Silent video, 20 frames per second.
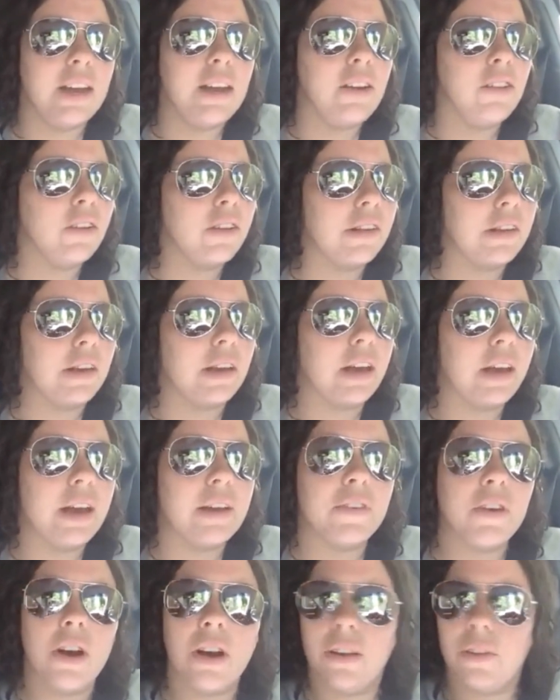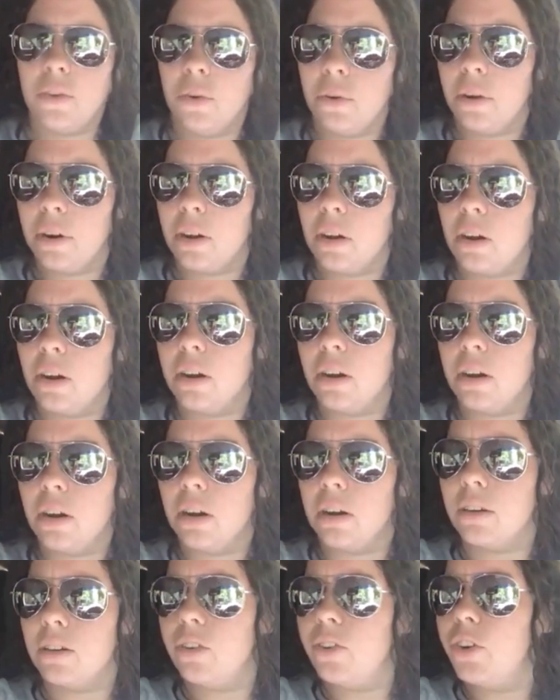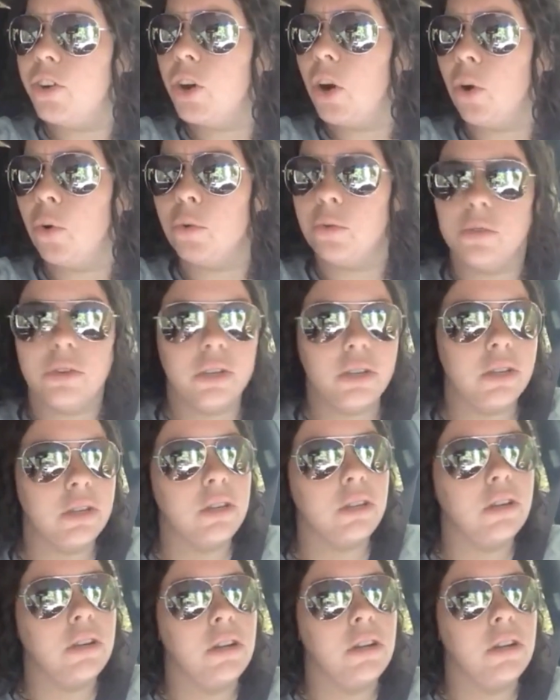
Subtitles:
it kind of looks like I have contouring on, and I don't.